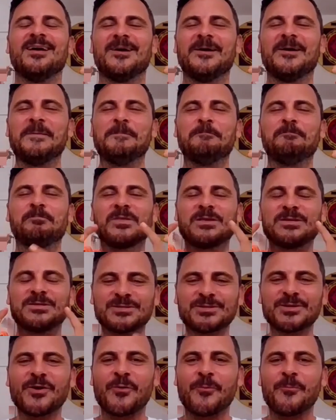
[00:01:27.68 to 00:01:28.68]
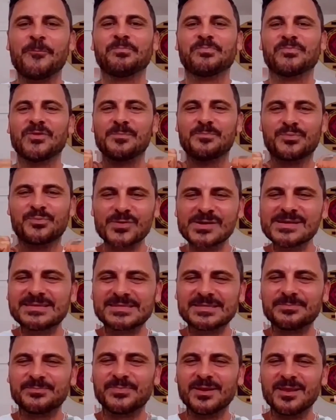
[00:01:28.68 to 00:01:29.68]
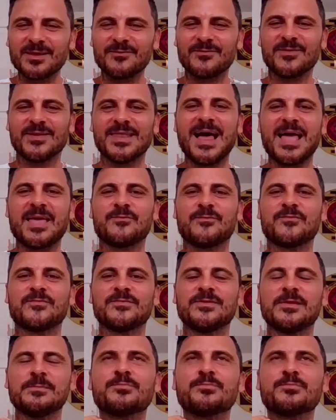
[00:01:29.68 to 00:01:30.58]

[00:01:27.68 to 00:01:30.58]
um, so the principle of life,